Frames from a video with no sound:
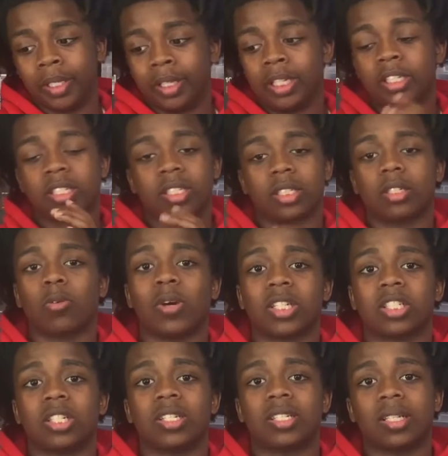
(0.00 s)
would it be? This
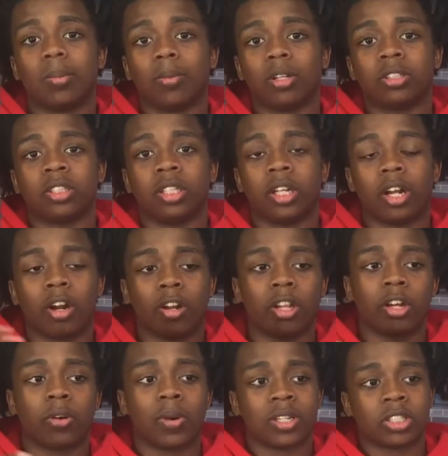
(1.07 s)
question is similar to the
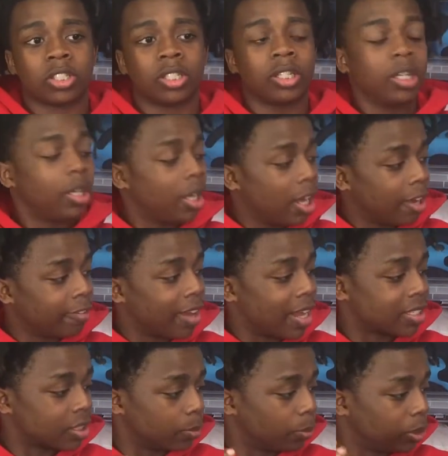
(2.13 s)
earlier question
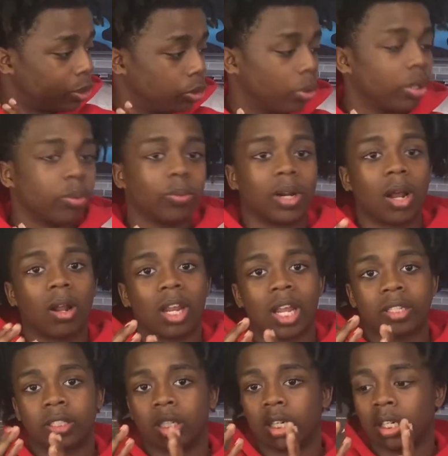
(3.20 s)
of asking what Jordan would
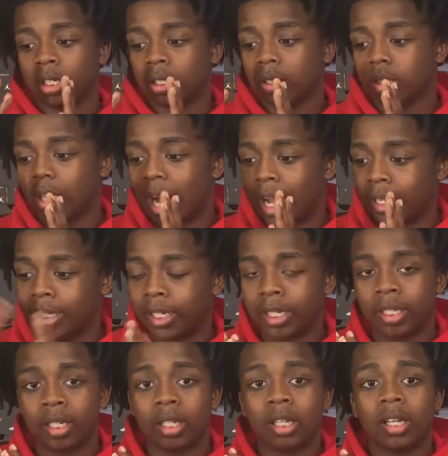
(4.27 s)
I like to
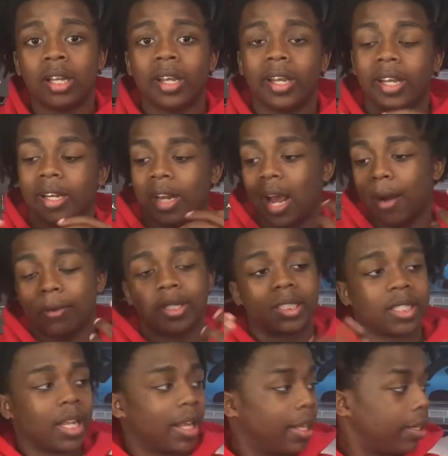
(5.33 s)
ID. And
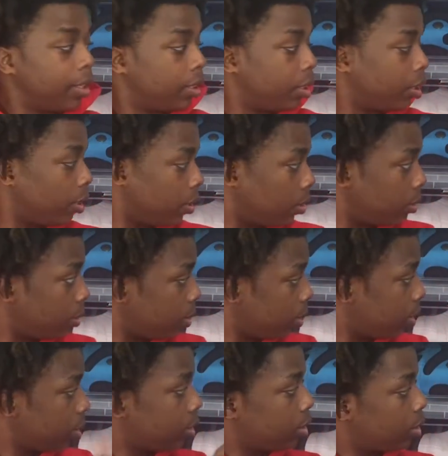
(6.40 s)
I would say, you
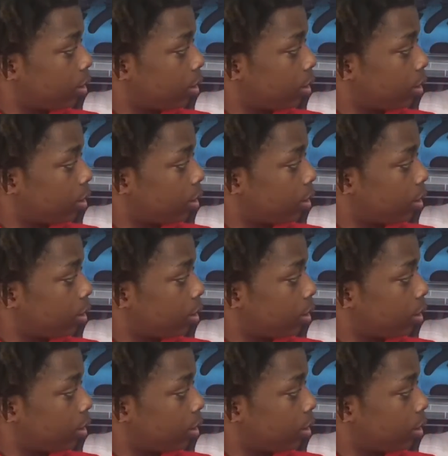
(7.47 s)
know,